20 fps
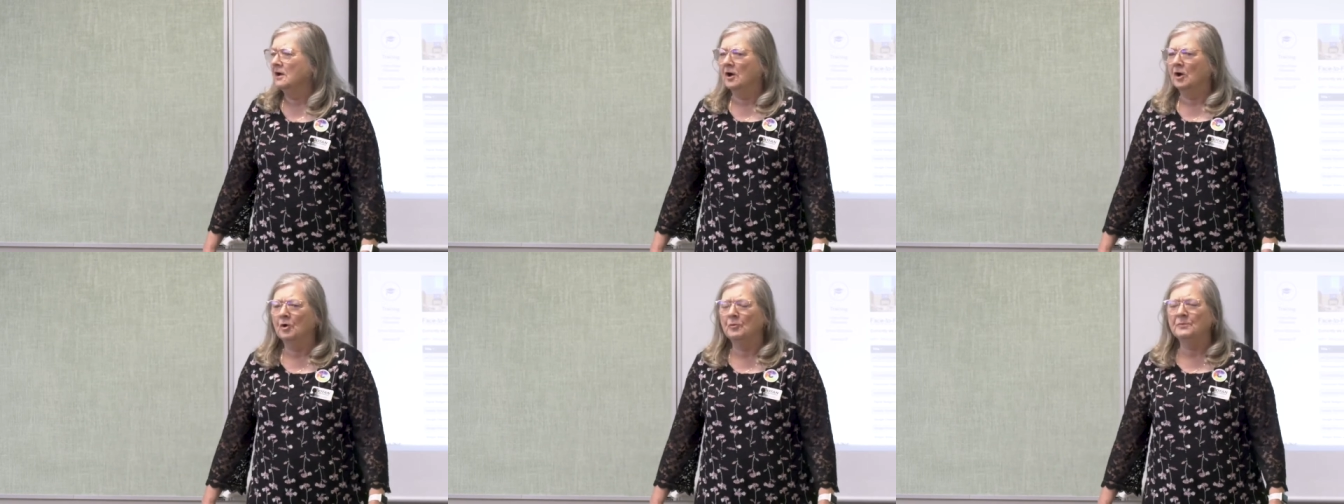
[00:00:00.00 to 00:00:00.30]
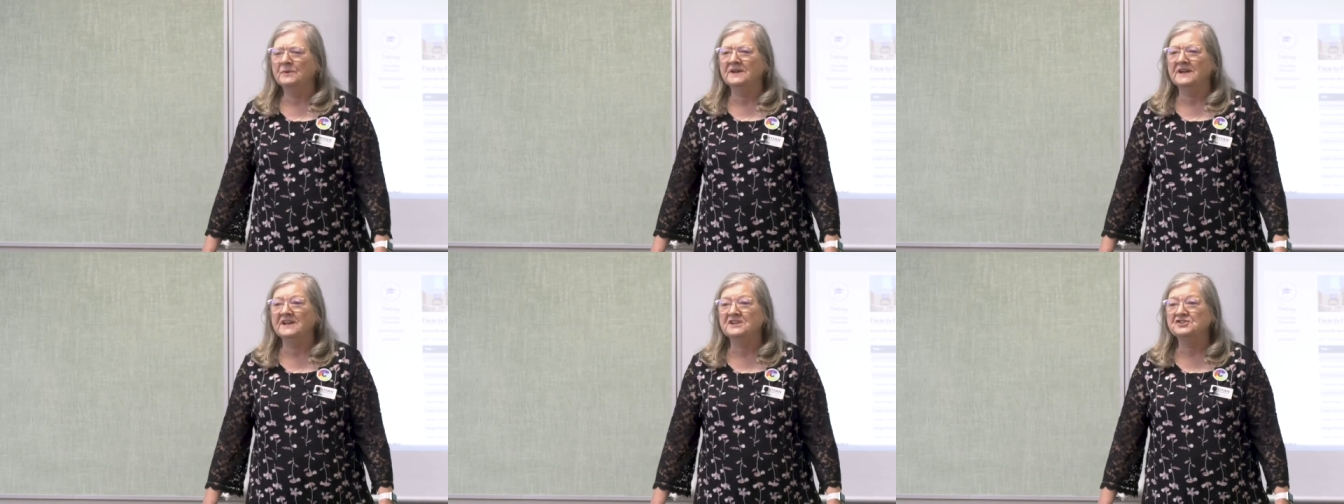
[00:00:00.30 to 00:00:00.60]

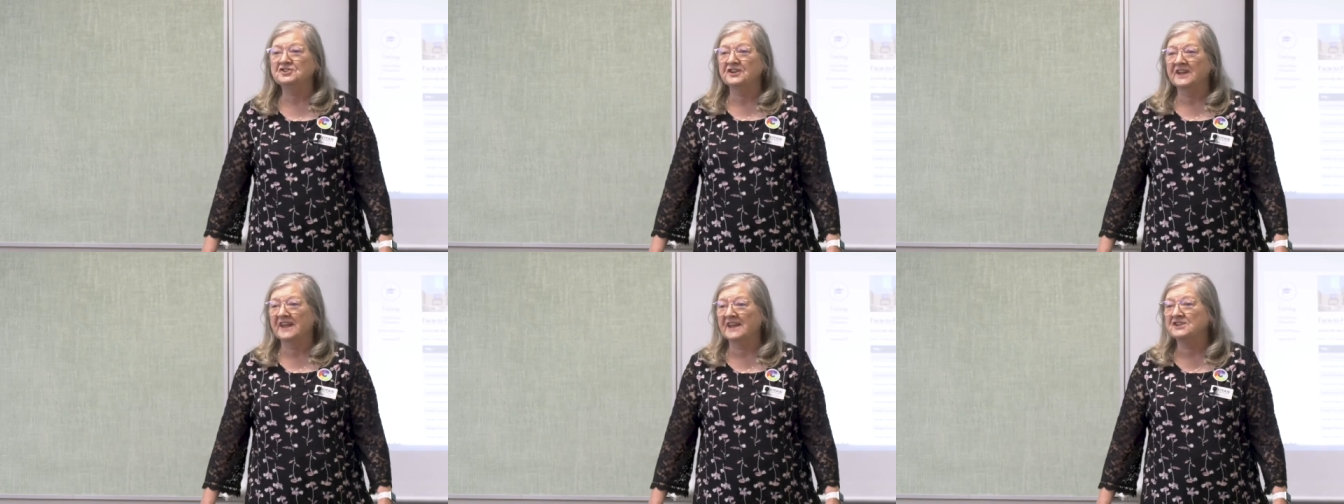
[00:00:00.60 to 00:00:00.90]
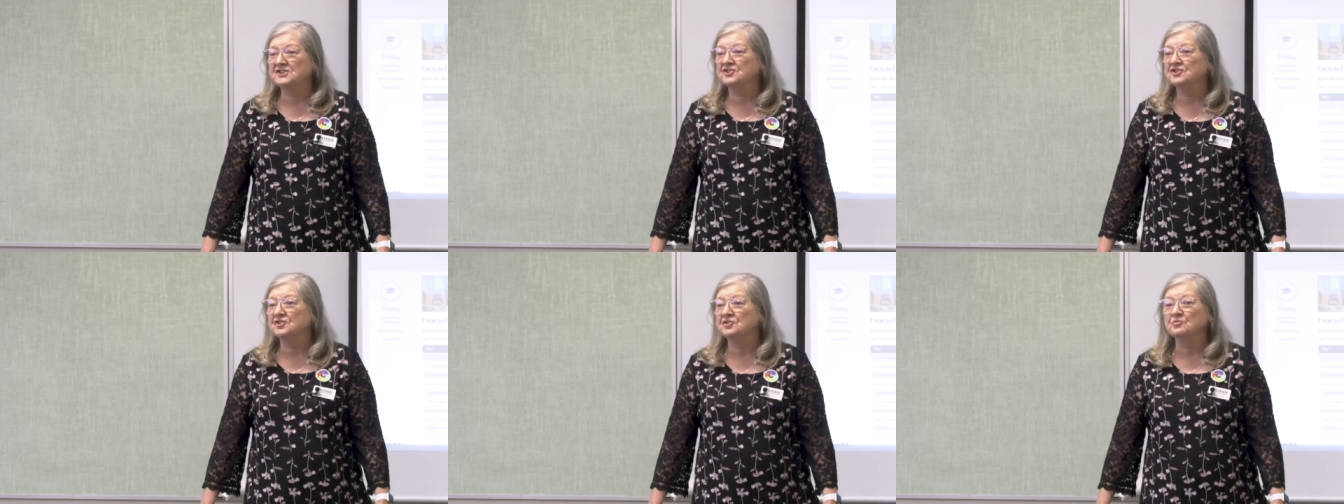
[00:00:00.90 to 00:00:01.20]
Open
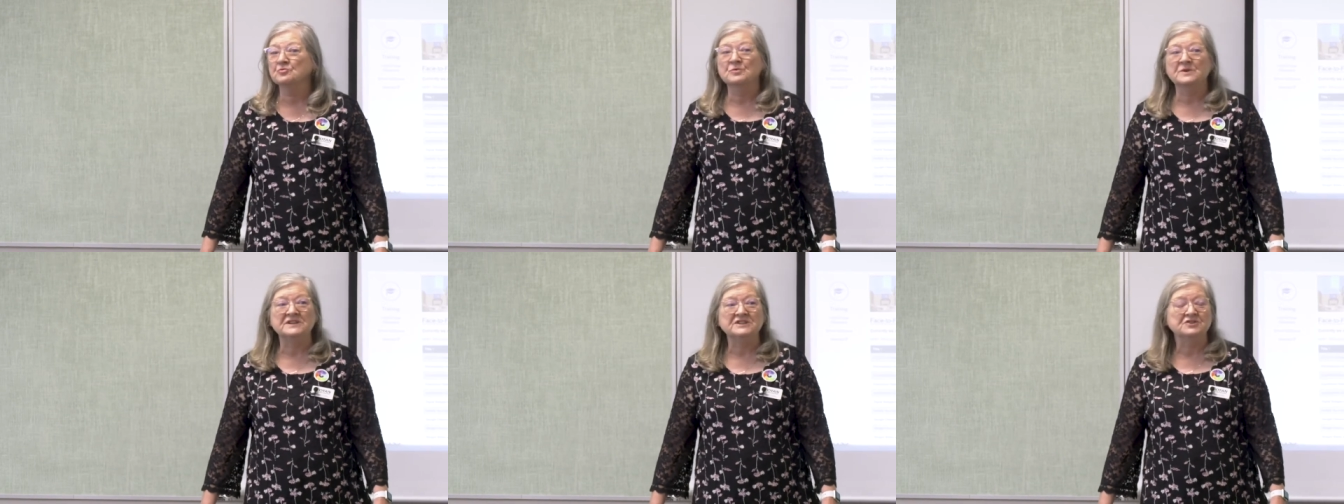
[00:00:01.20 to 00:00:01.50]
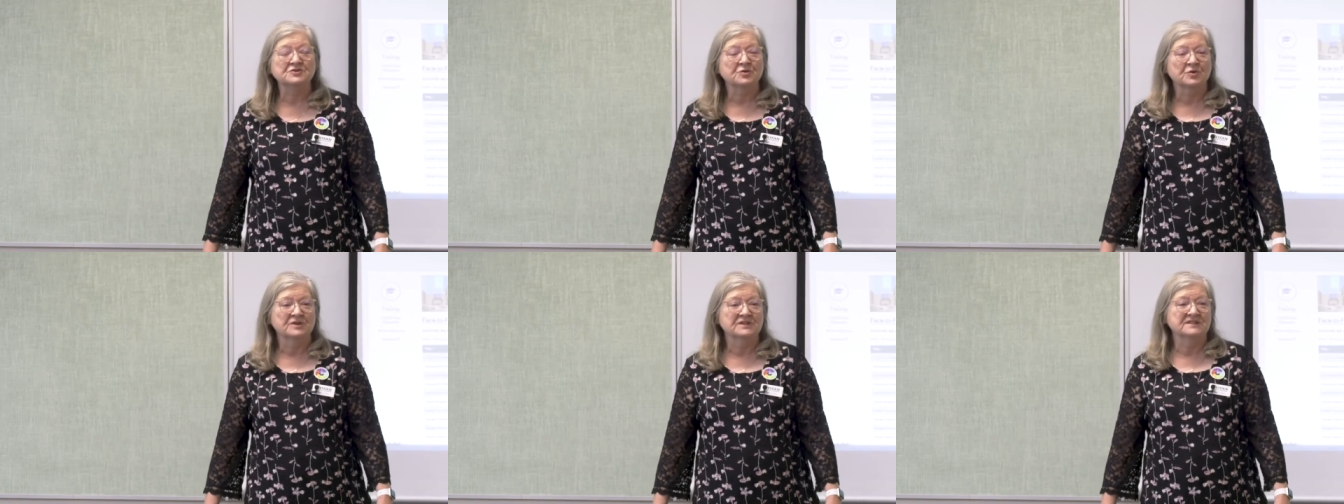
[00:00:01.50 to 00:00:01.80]
Educational
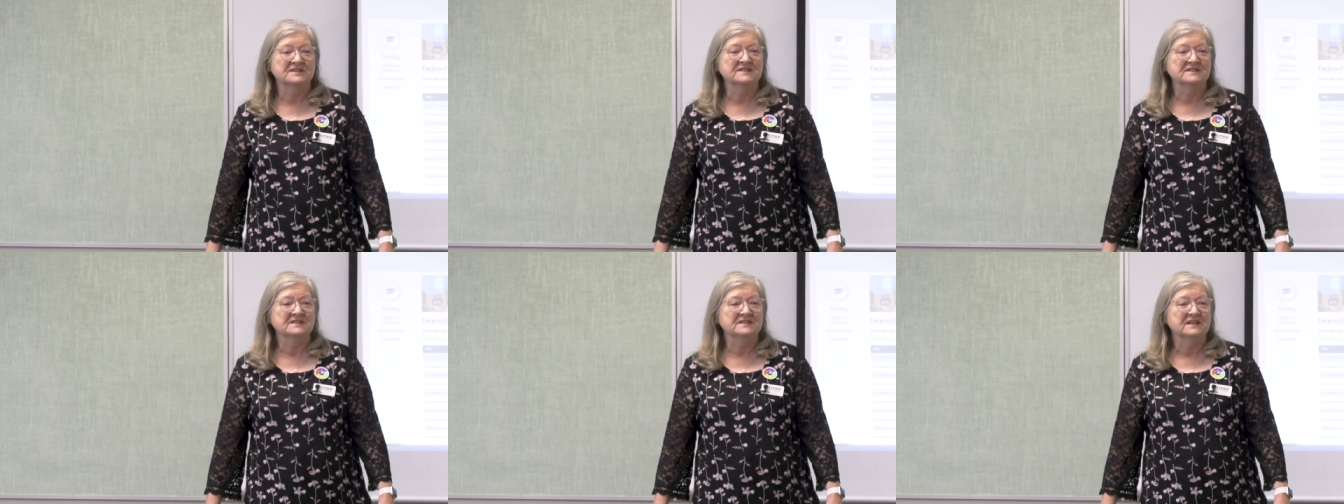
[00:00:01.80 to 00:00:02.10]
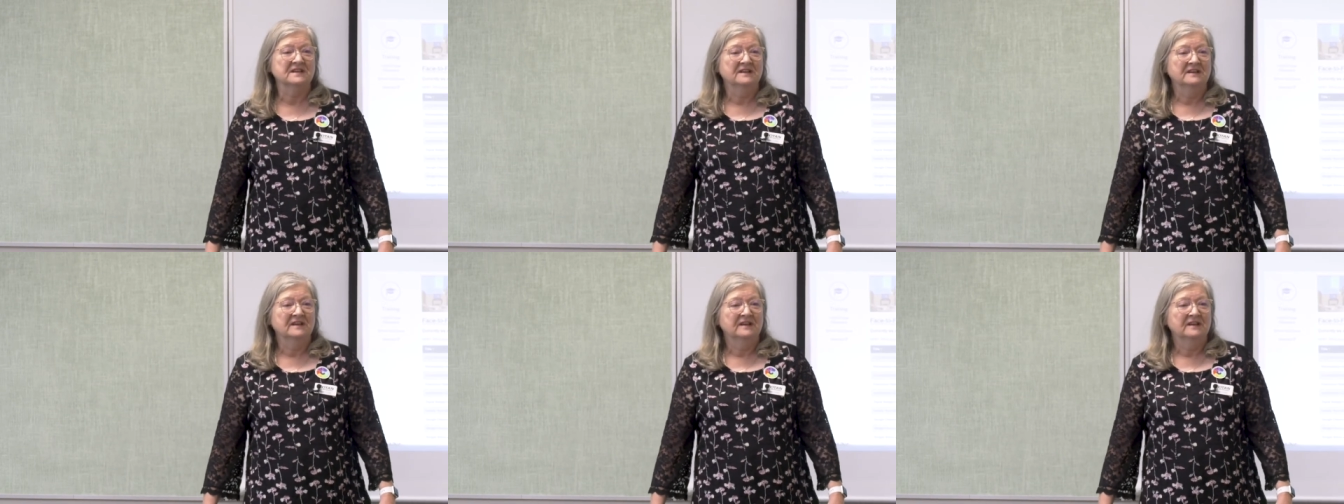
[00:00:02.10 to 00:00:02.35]
Resources.